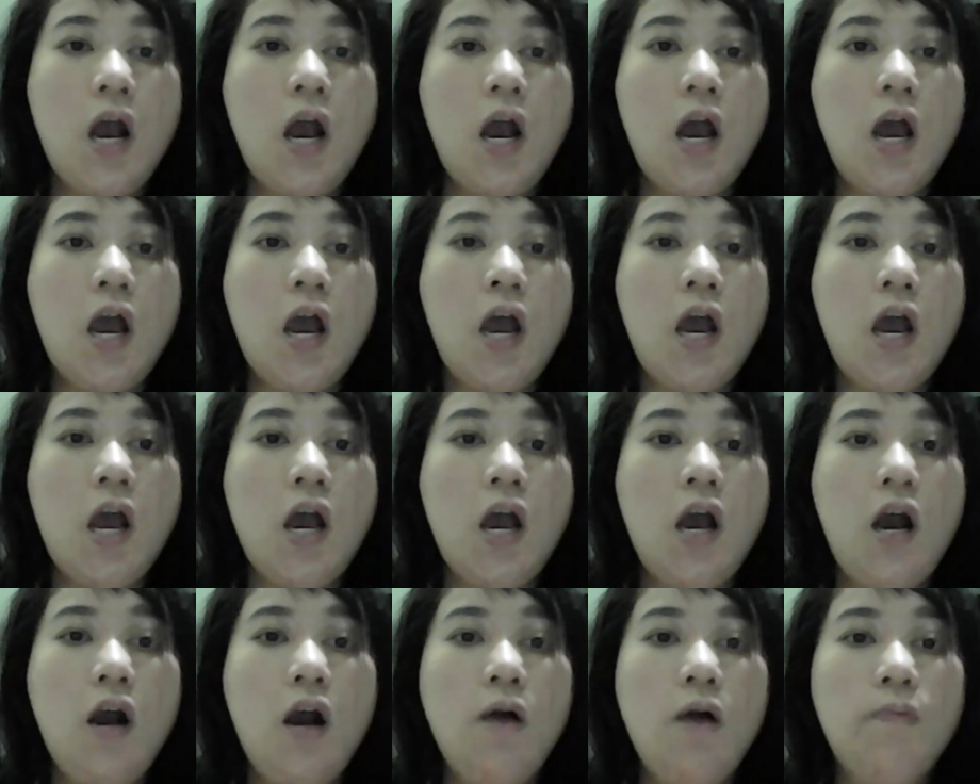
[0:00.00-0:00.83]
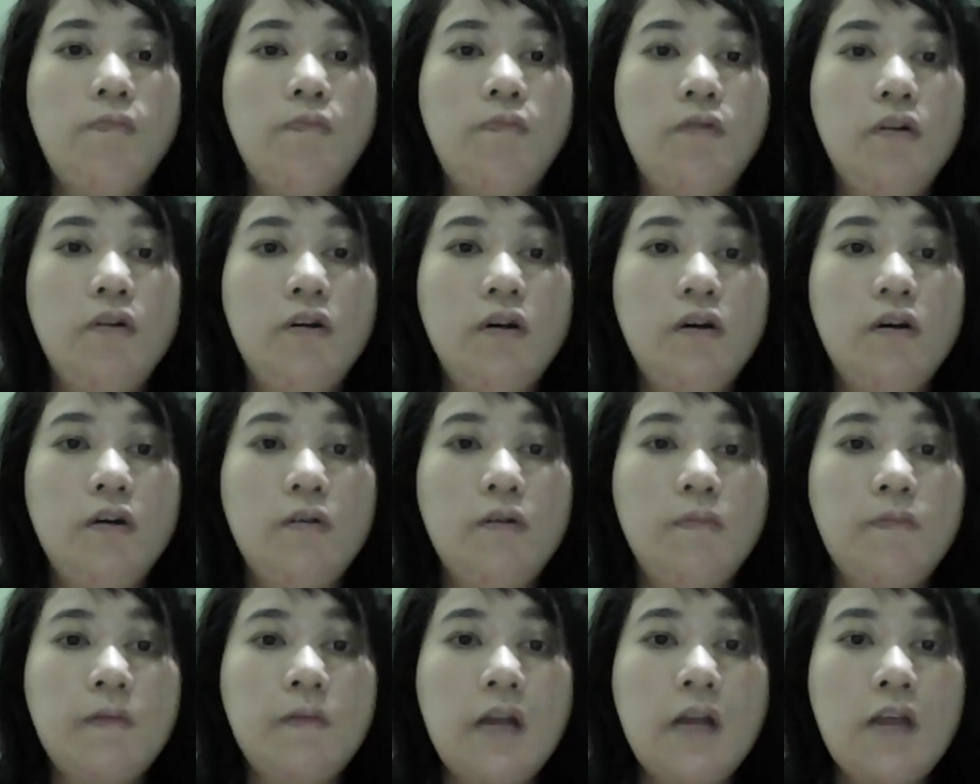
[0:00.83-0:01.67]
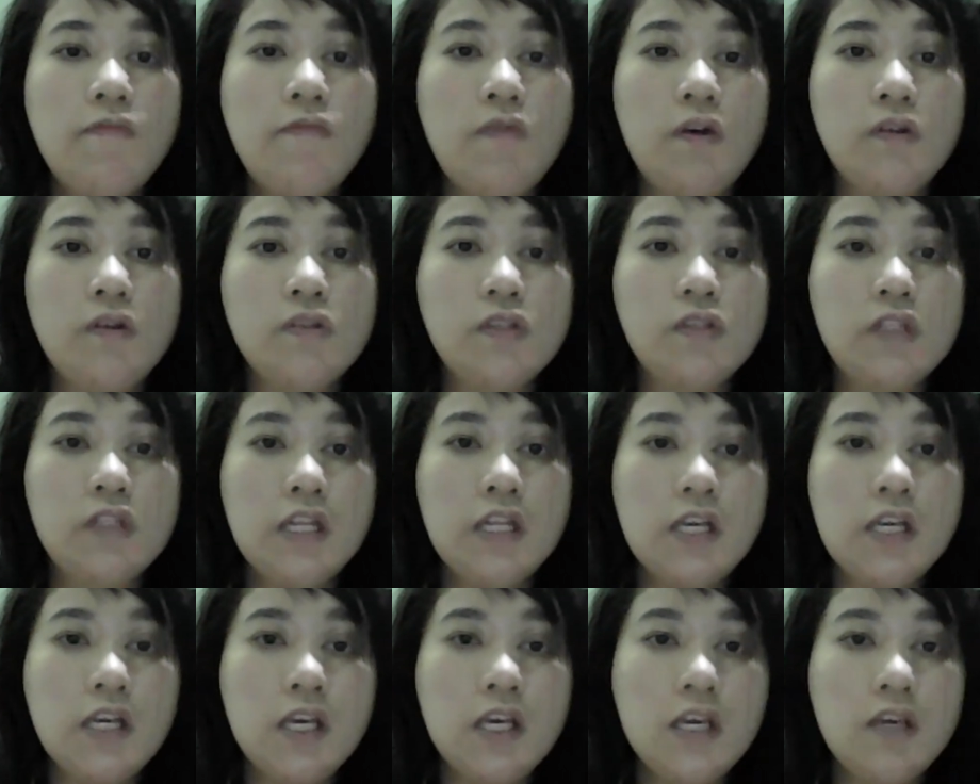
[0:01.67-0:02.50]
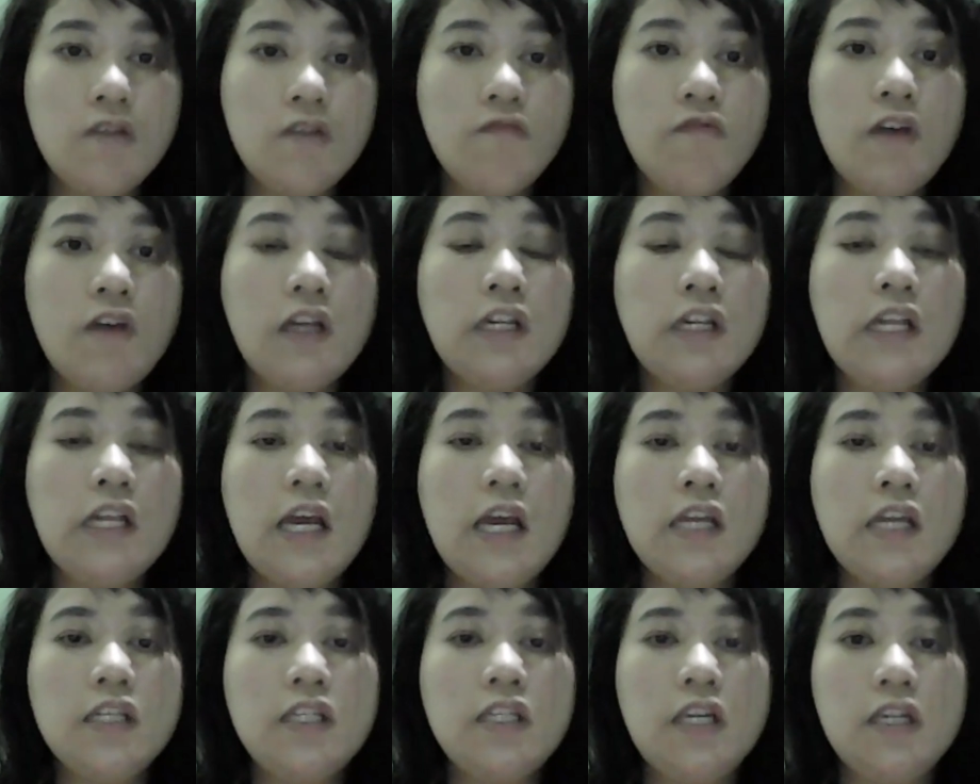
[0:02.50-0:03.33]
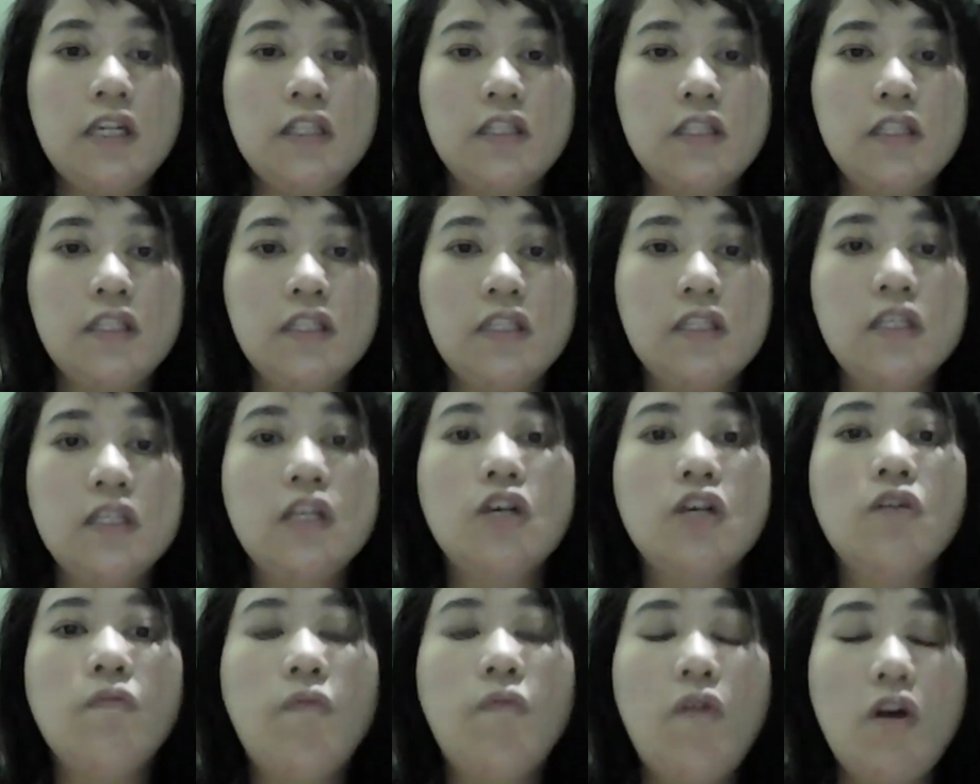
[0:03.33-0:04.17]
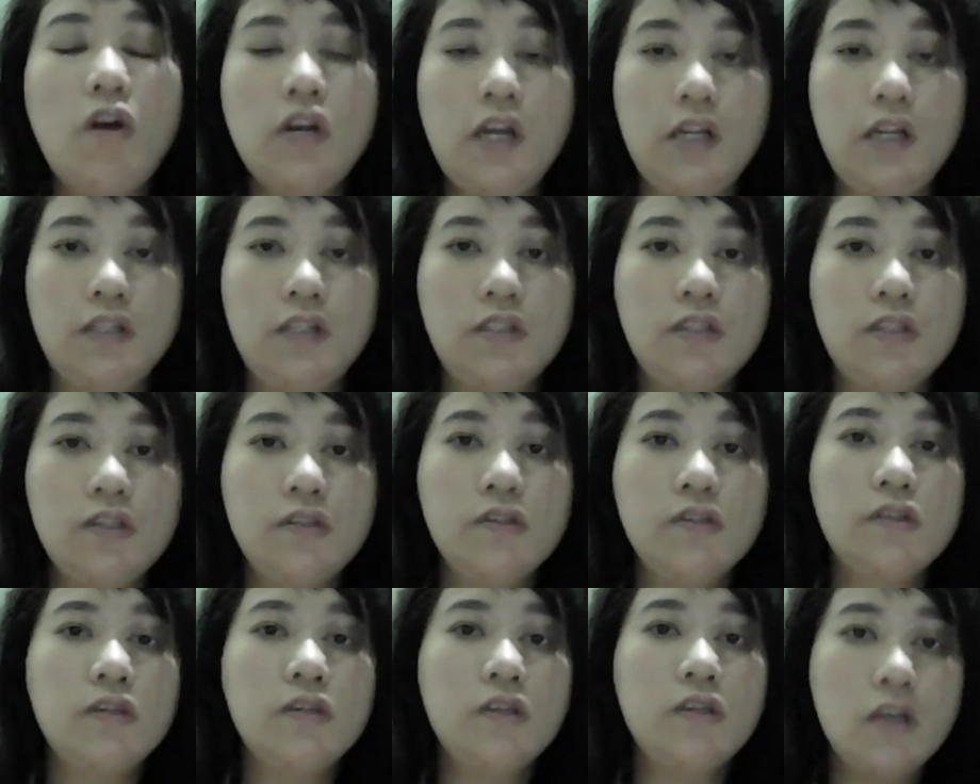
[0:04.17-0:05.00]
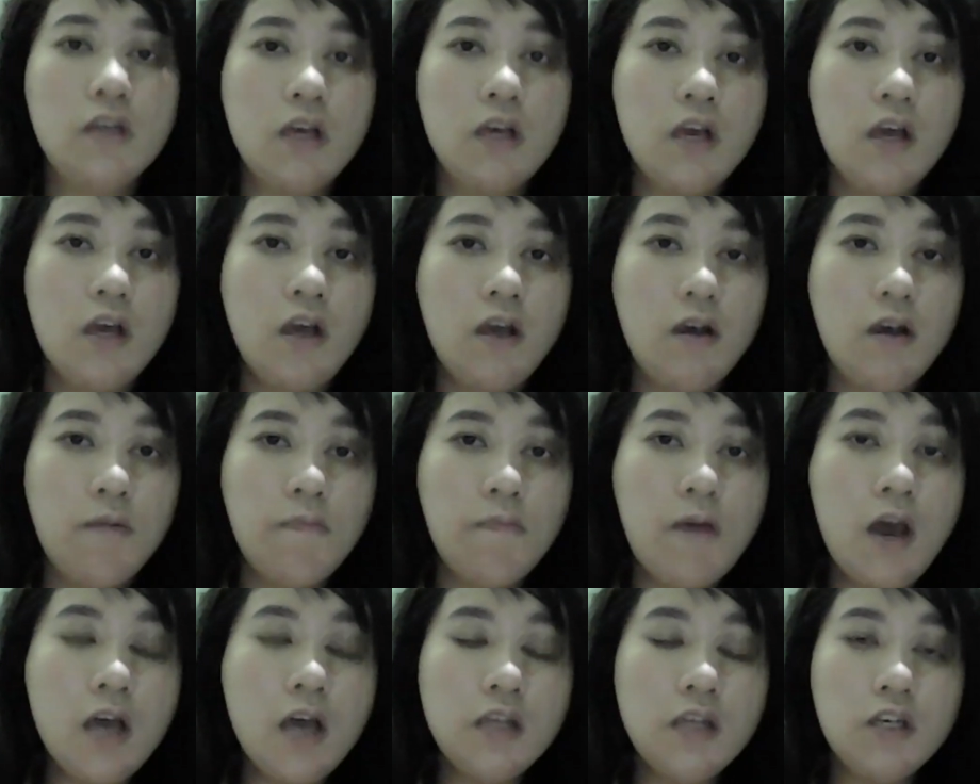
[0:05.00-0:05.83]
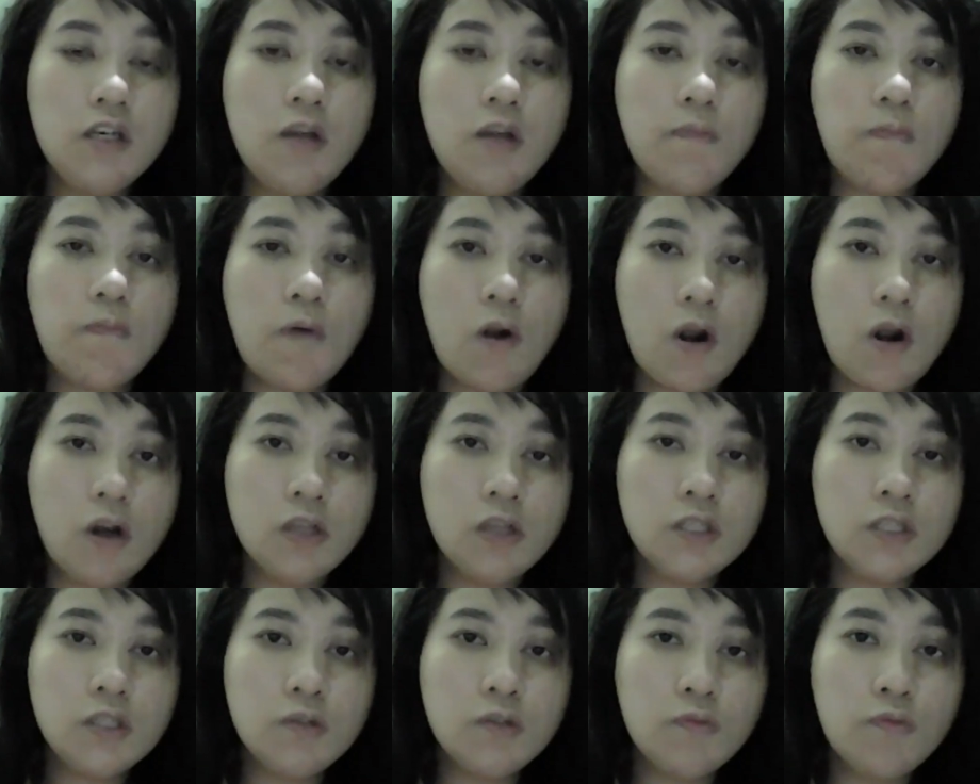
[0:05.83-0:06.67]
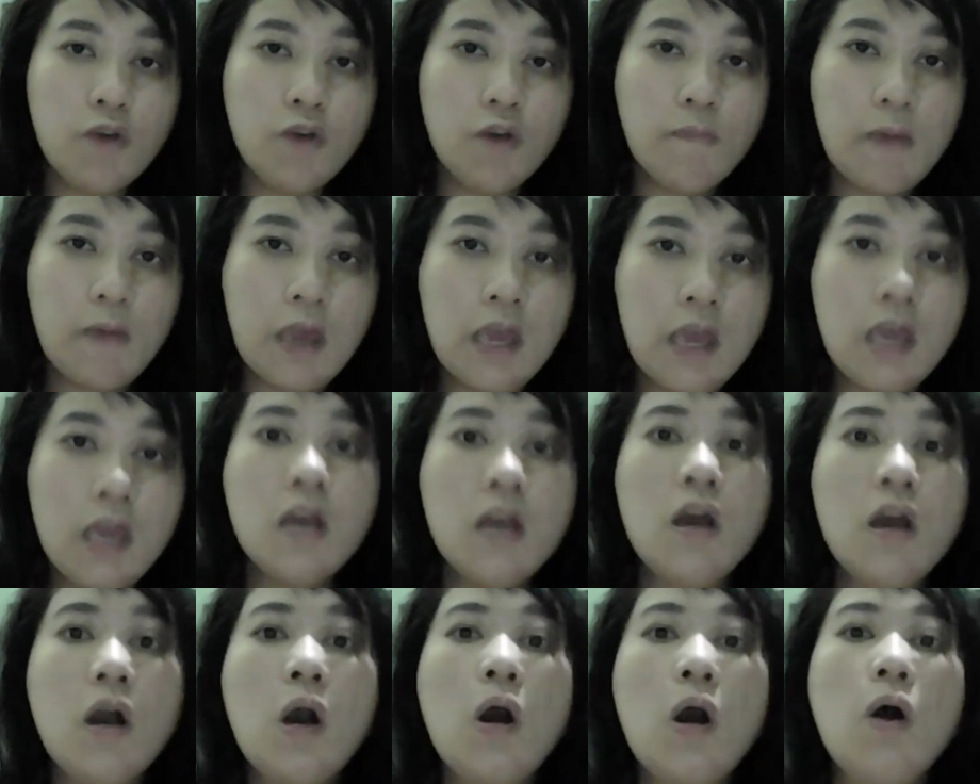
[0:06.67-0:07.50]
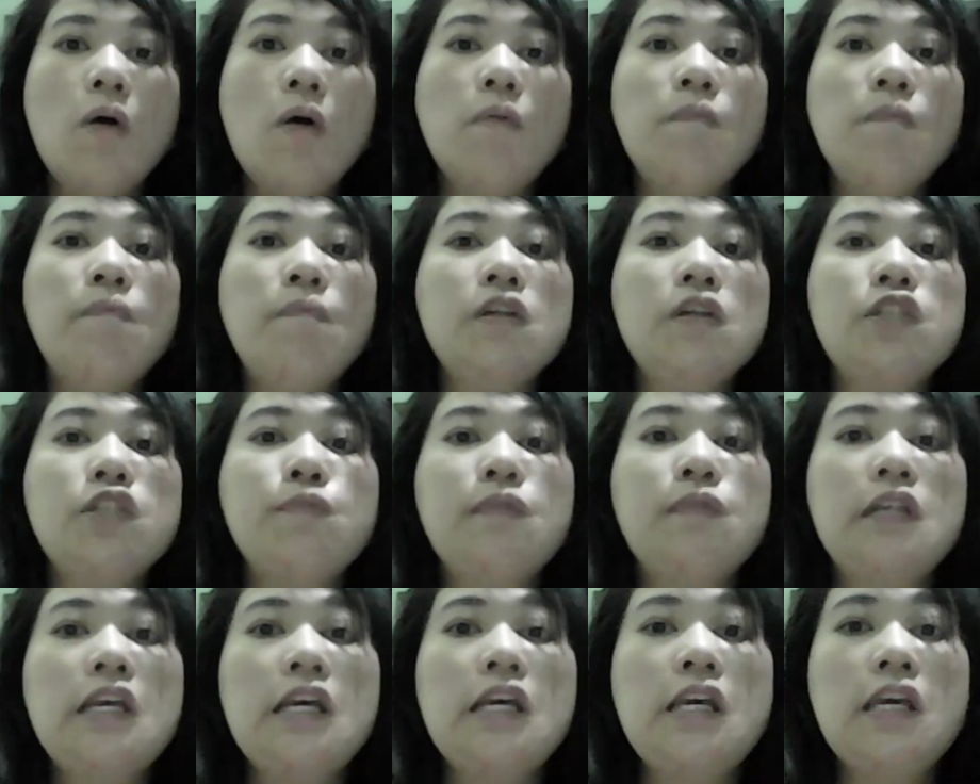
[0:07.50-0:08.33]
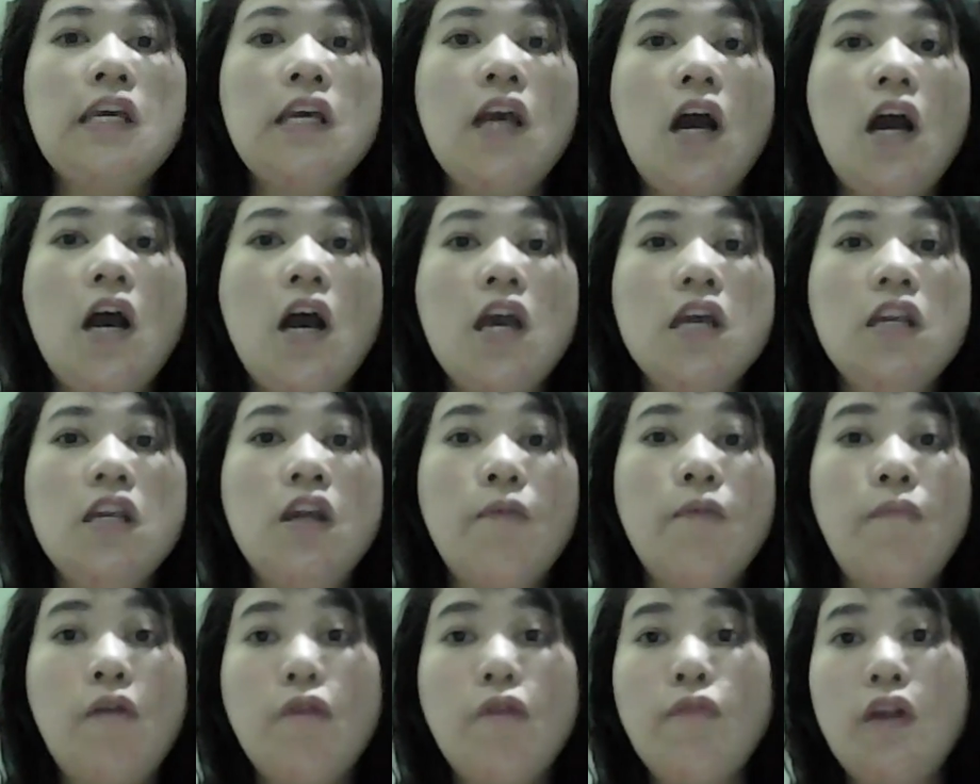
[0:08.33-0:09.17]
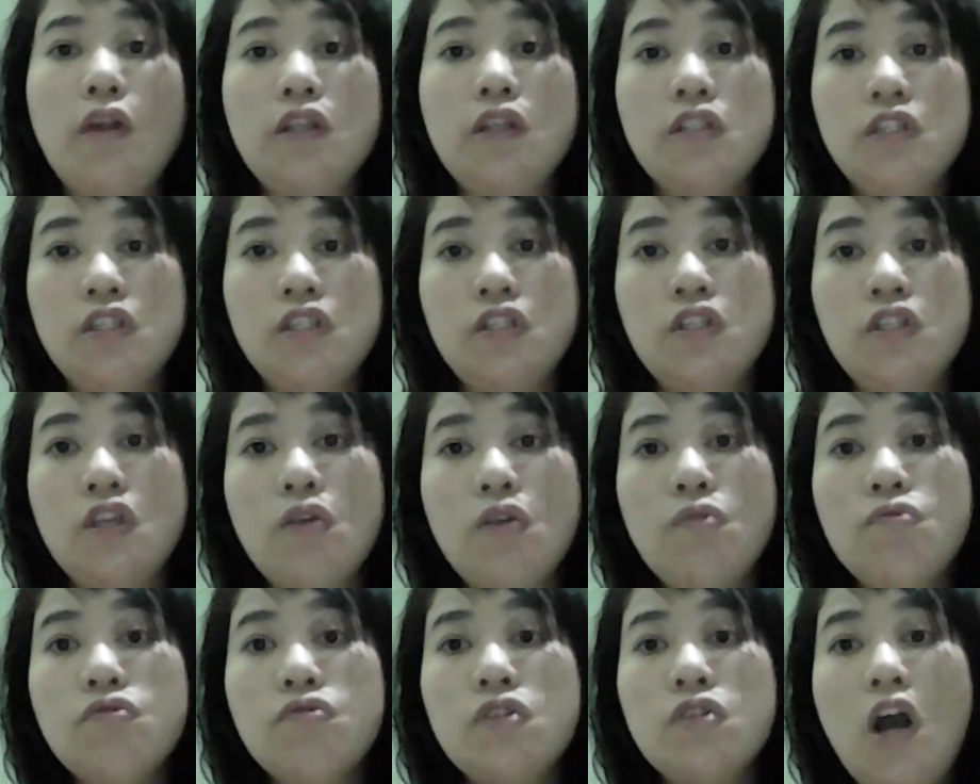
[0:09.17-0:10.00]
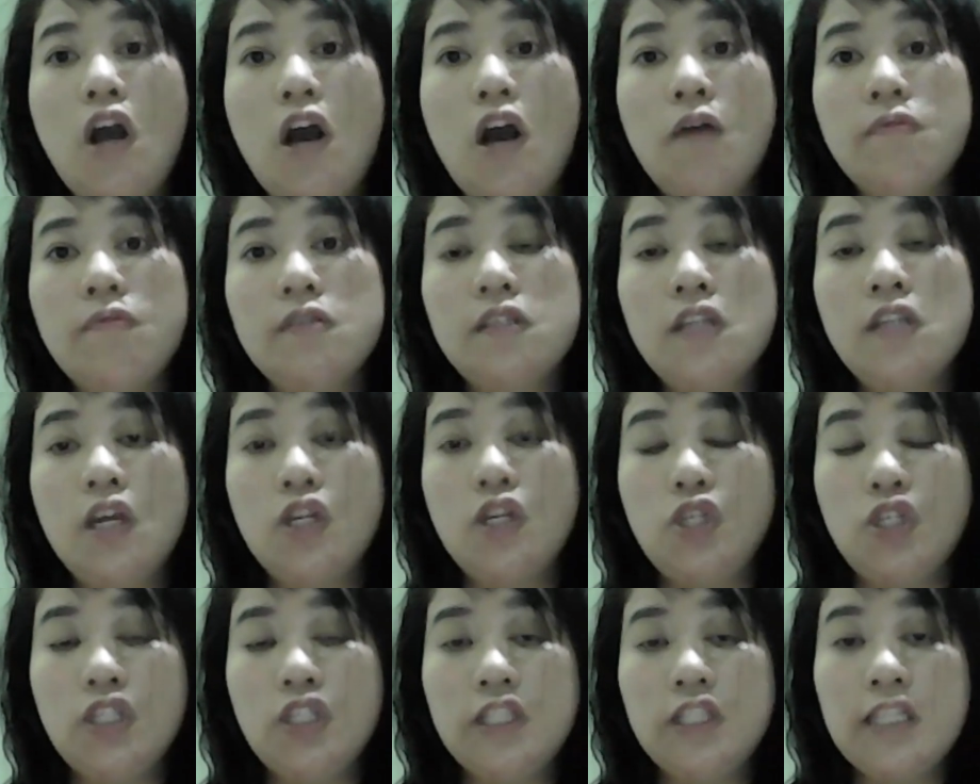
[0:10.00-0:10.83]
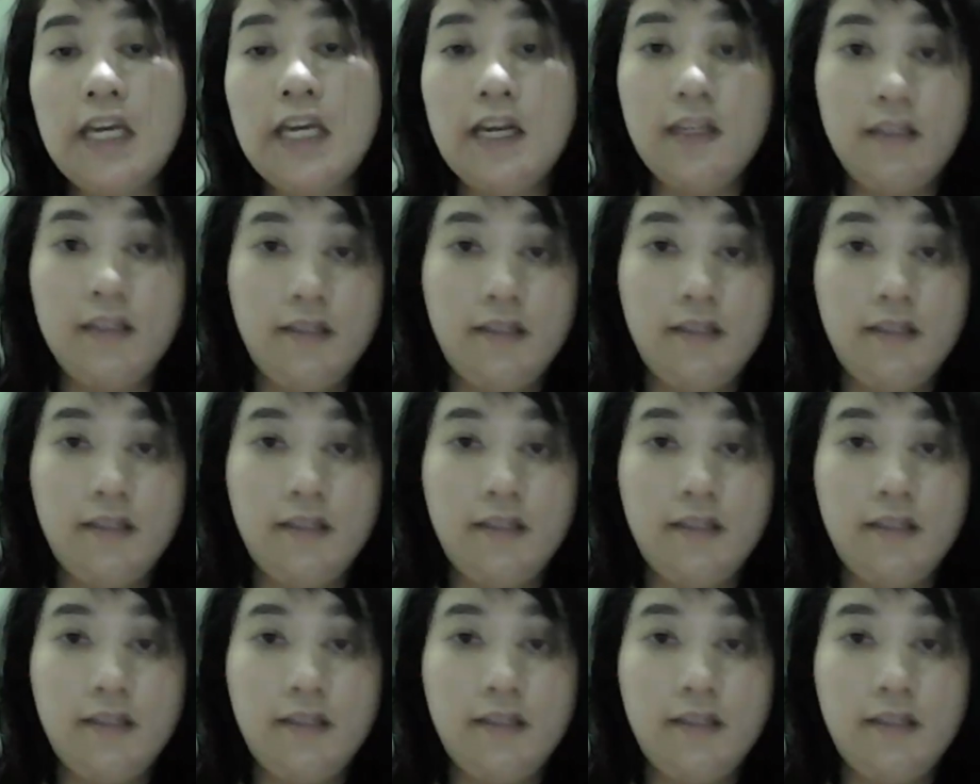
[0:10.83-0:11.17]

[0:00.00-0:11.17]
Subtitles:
a previously validated product. But the pros will be possibly inappropriate use of such tests.